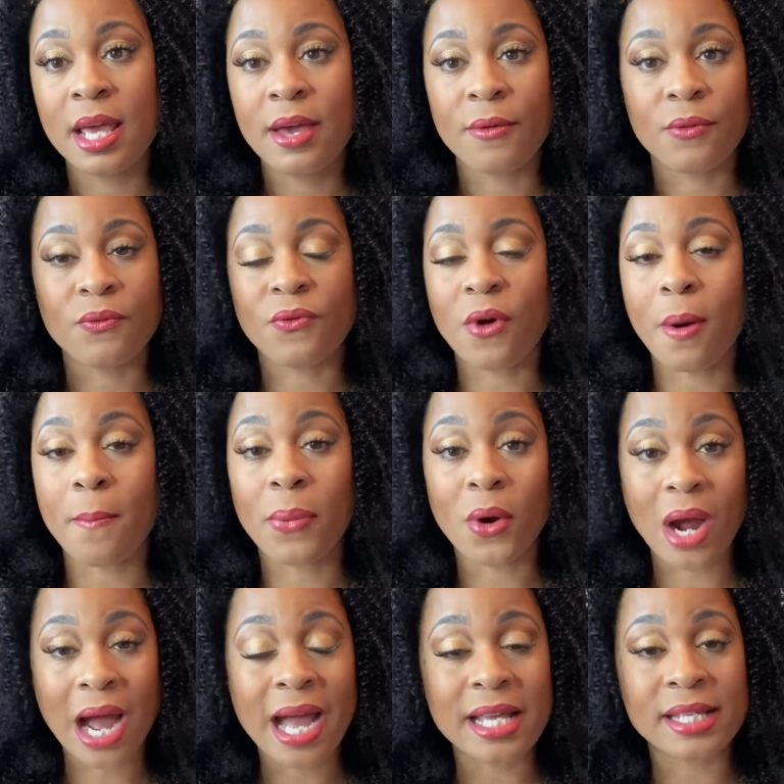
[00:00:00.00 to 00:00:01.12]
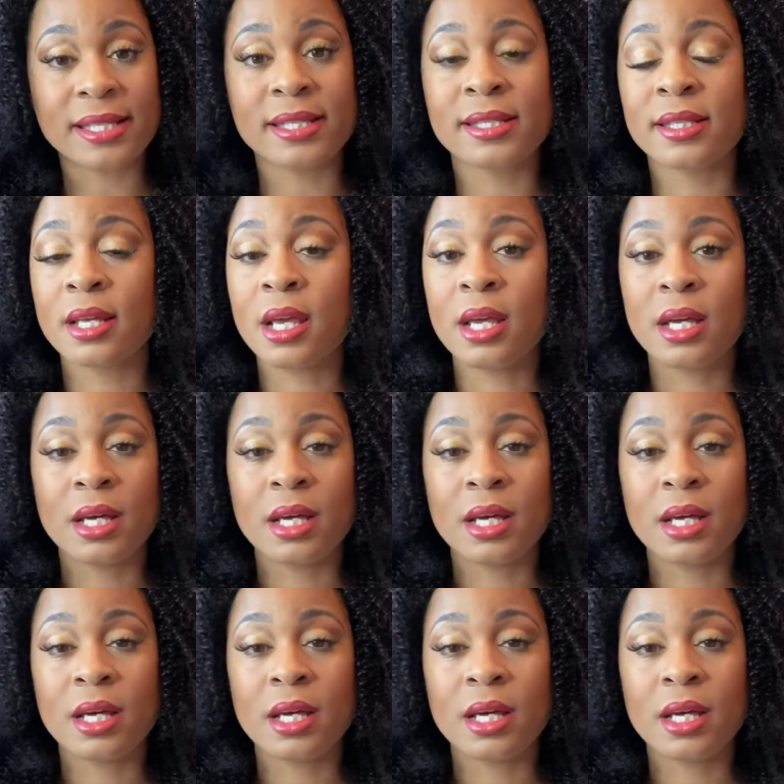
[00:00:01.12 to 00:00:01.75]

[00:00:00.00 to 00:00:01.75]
from price. The